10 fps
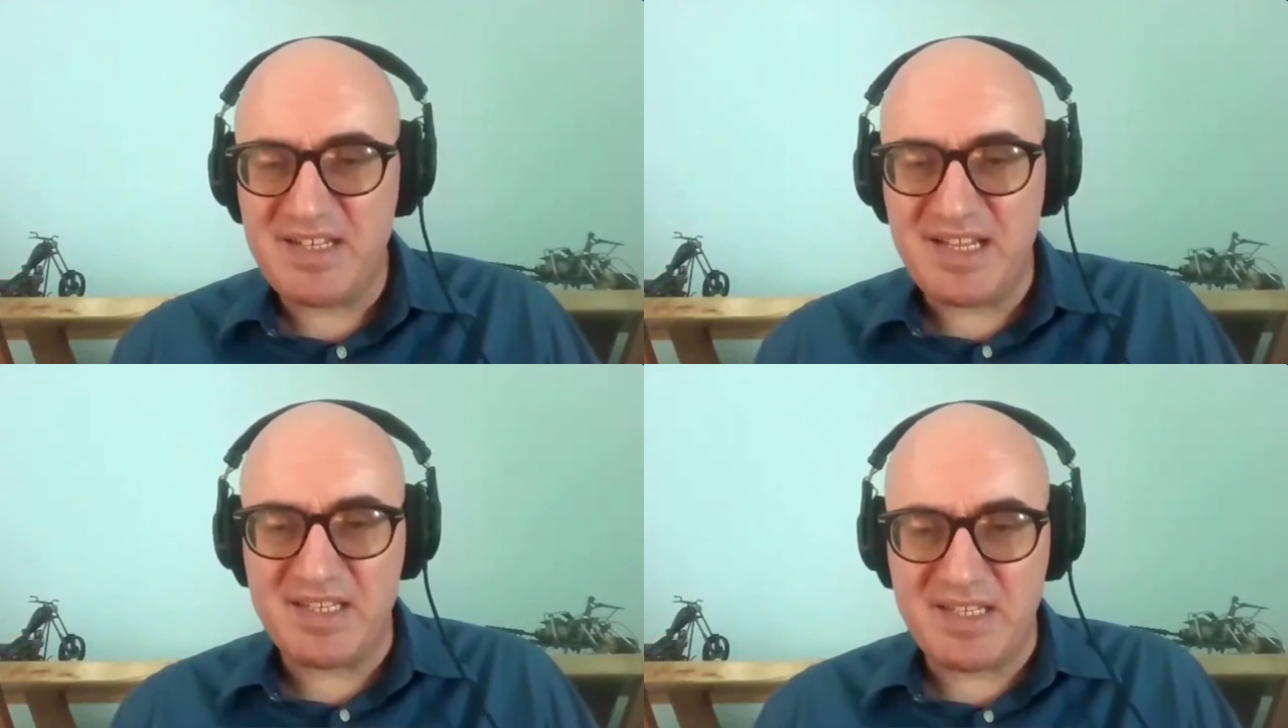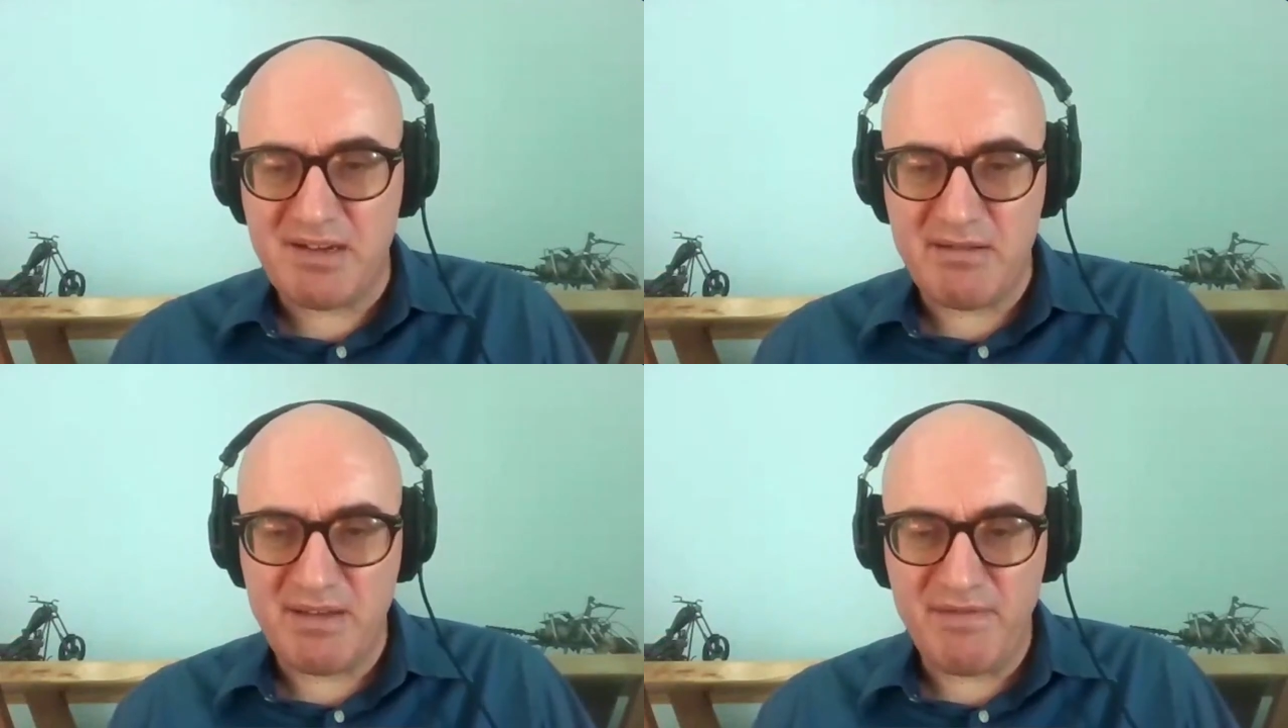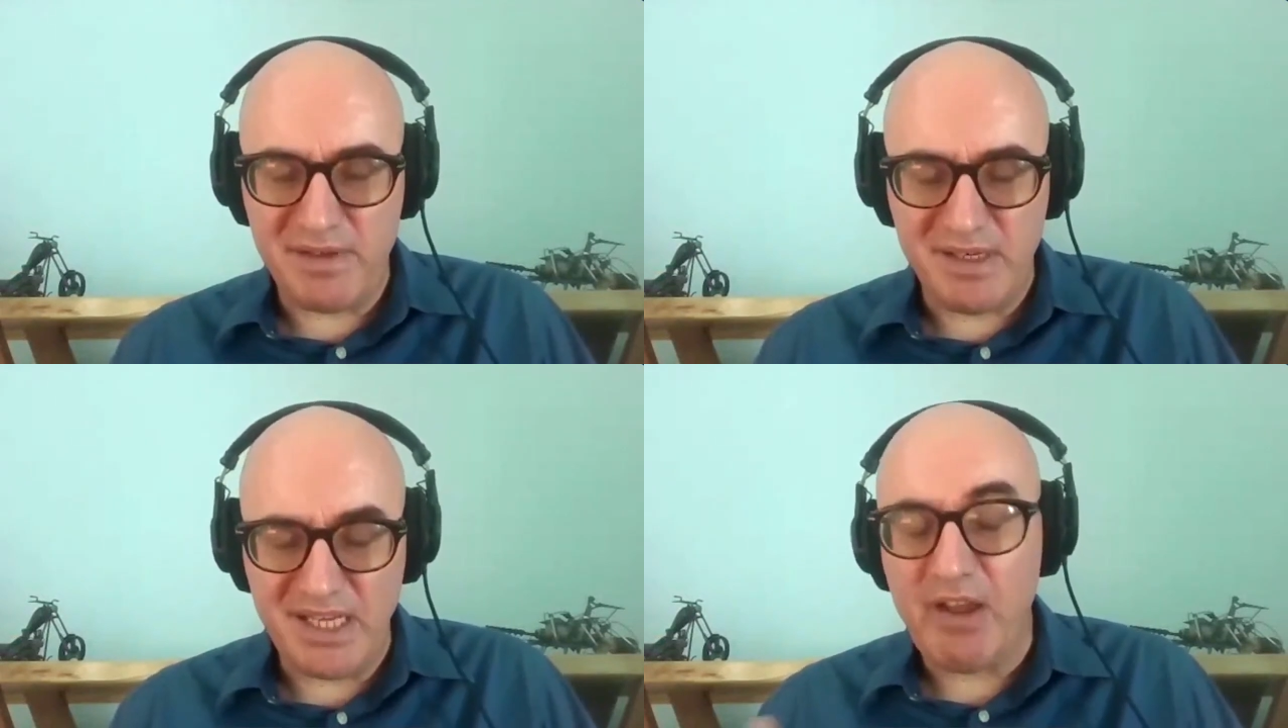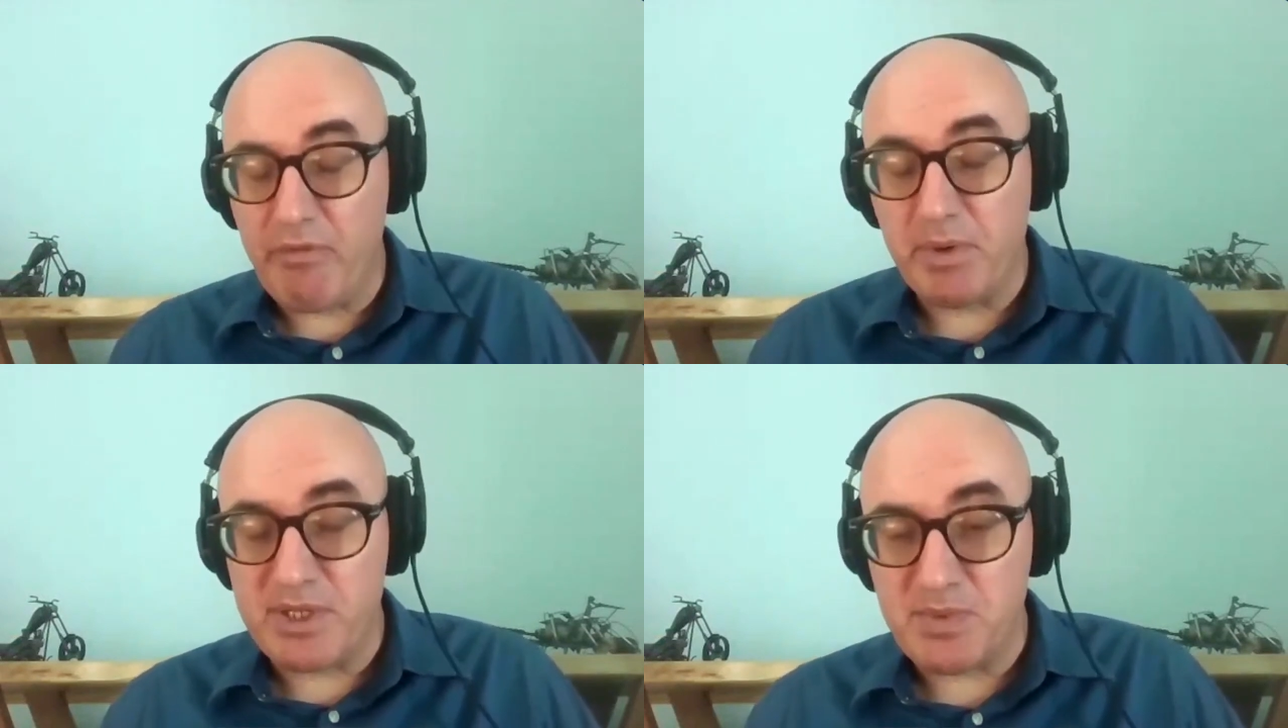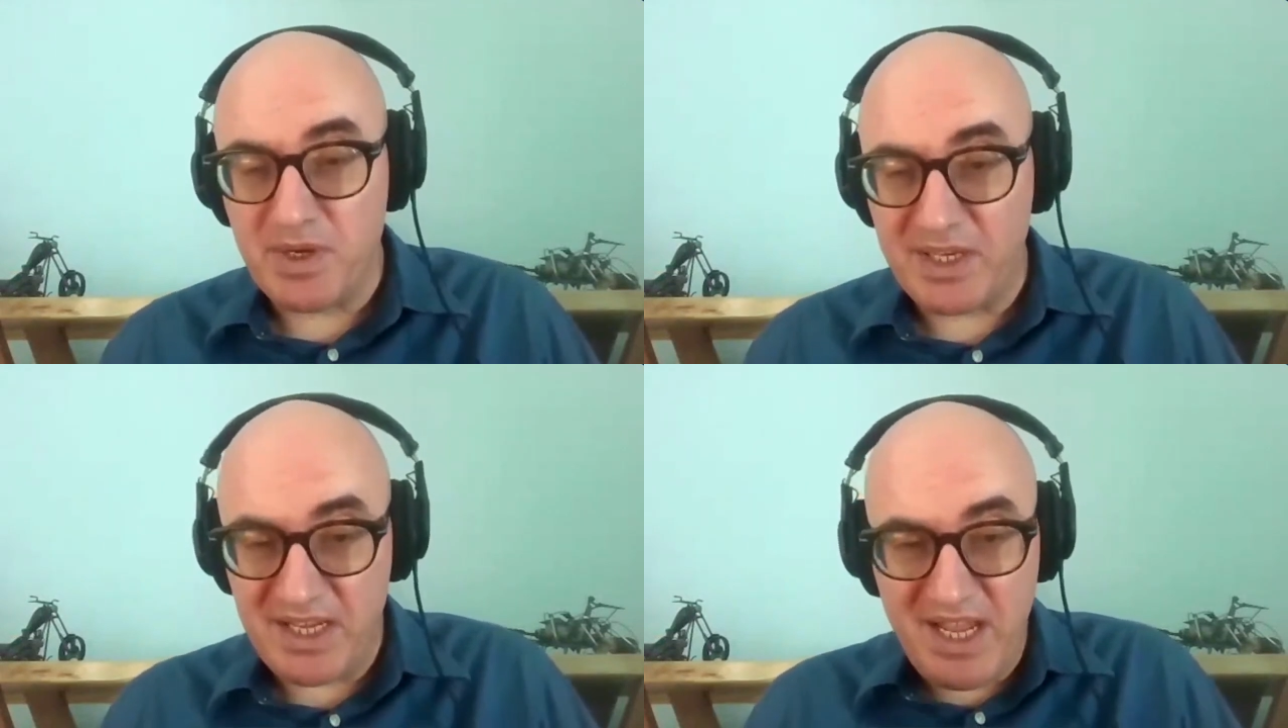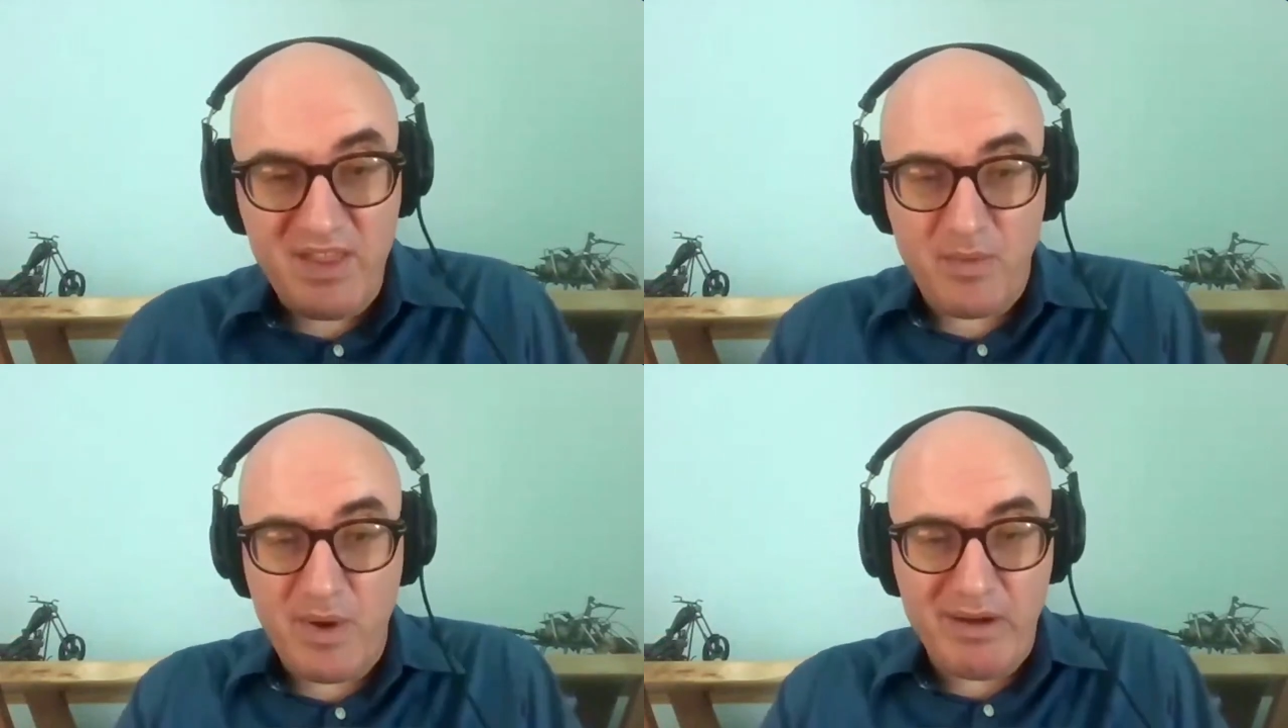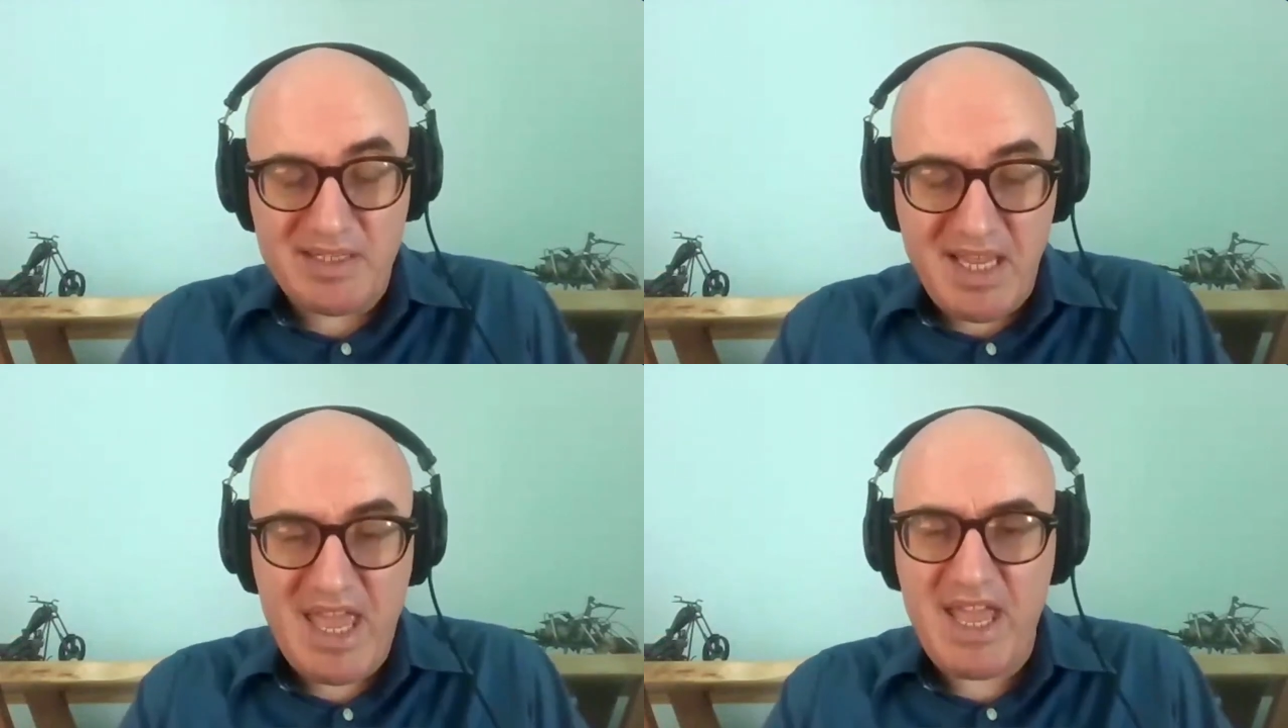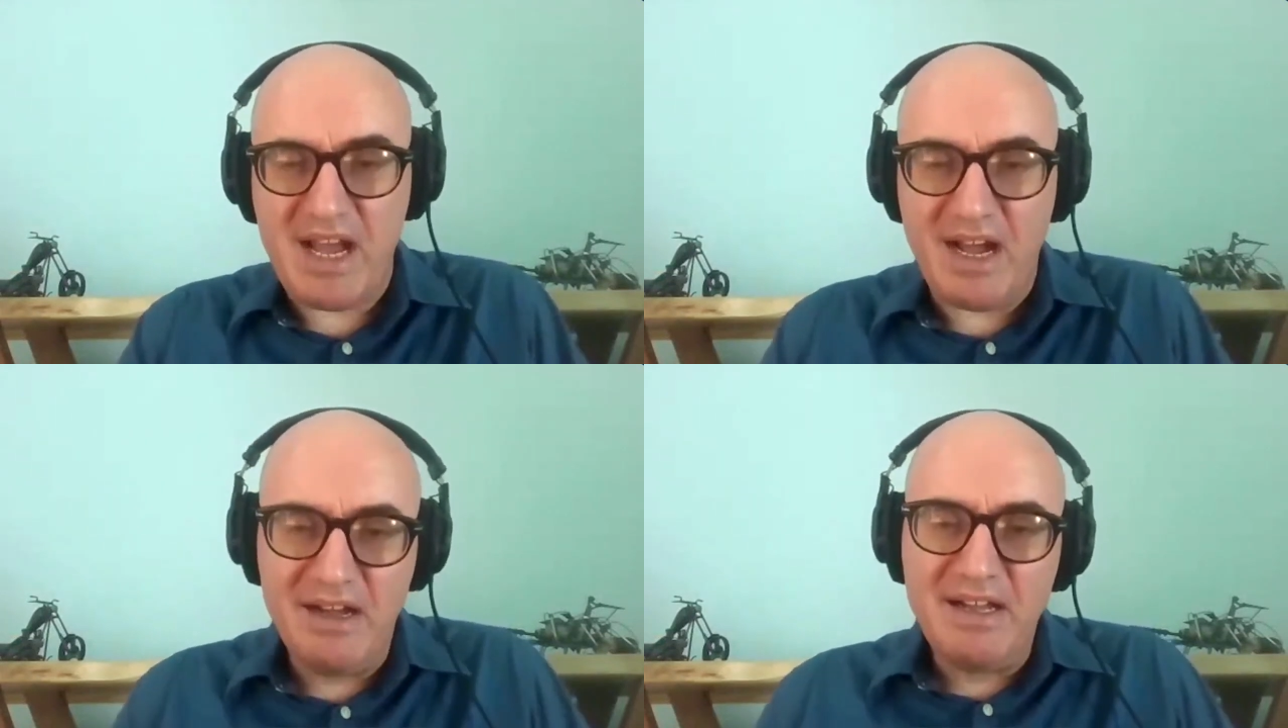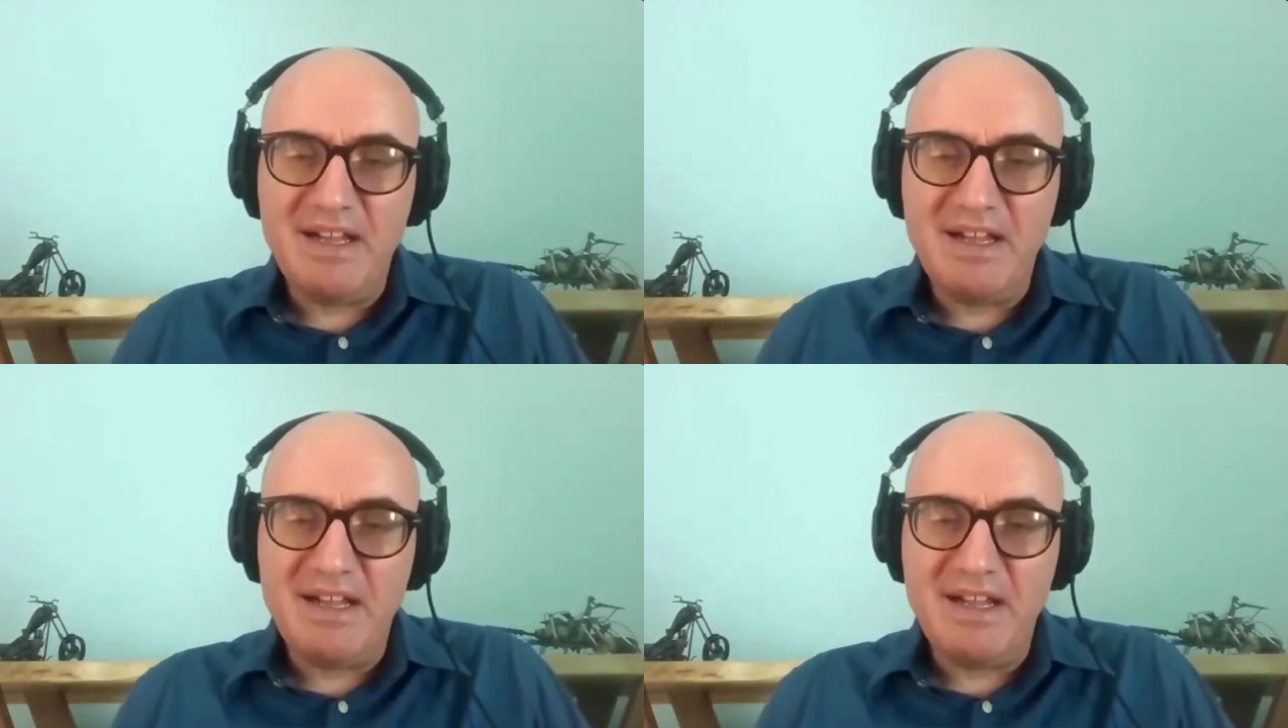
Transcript: necessarily feel like everybody's working together whereas here